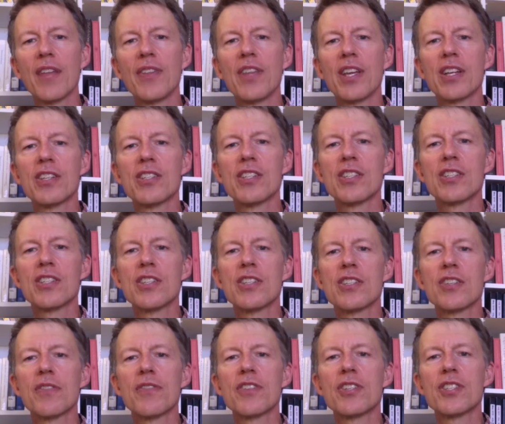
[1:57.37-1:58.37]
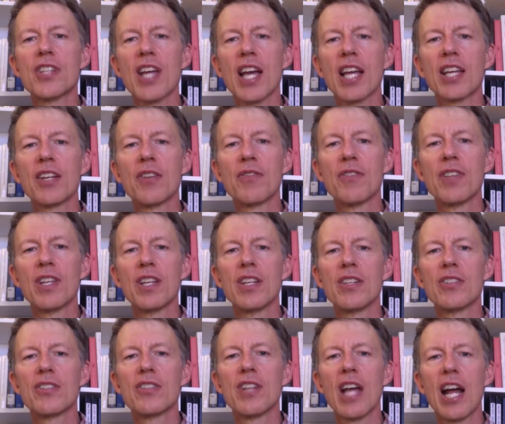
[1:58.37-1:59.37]
the existence of the second of
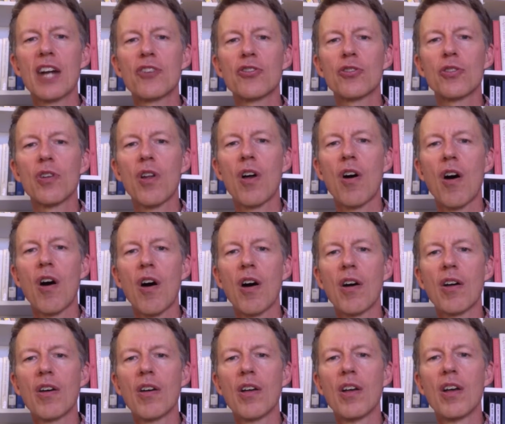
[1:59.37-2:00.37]
these, natural law,